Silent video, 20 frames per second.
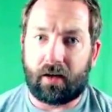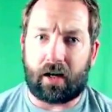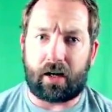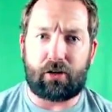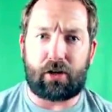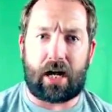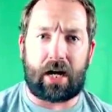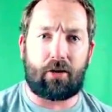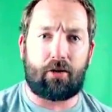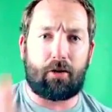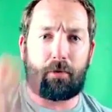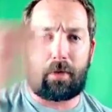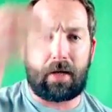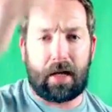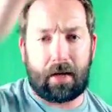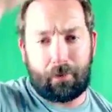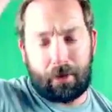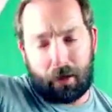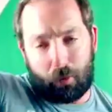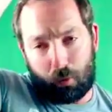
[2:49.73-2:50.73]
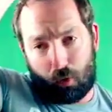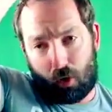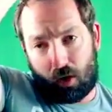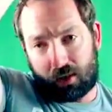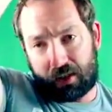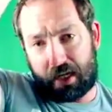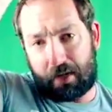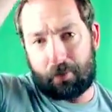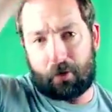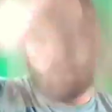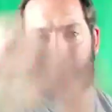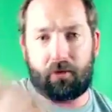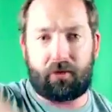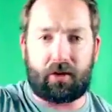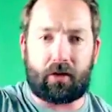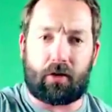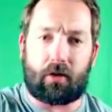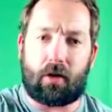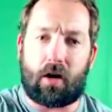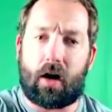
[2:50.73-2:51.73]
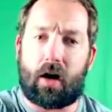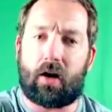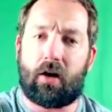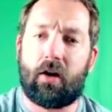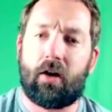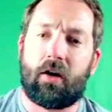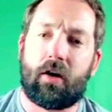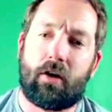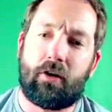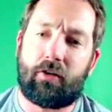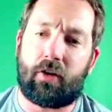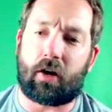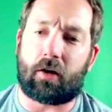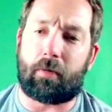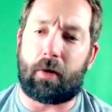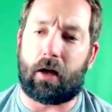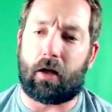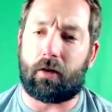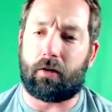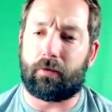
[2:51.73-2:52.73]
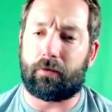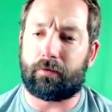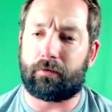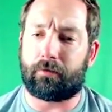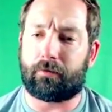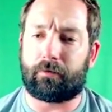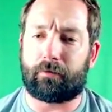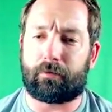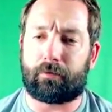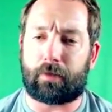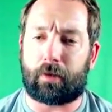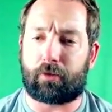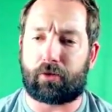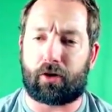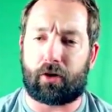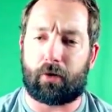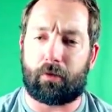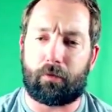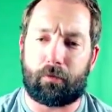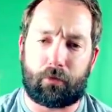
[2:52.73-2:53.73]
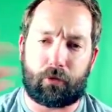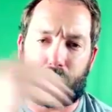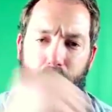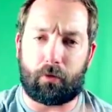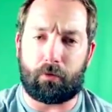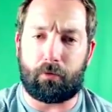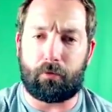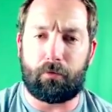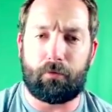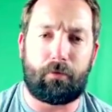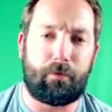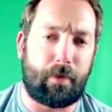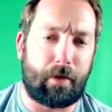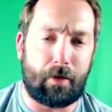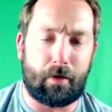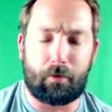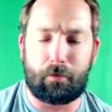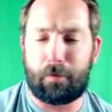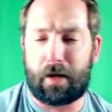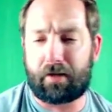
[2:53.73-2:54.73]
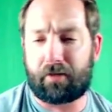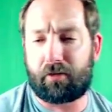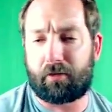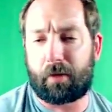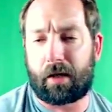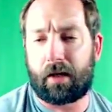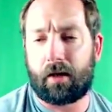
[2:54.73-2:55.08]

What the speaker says: I shot you a PM a long time ago. It was in your junk mail, I'm sure. So message me."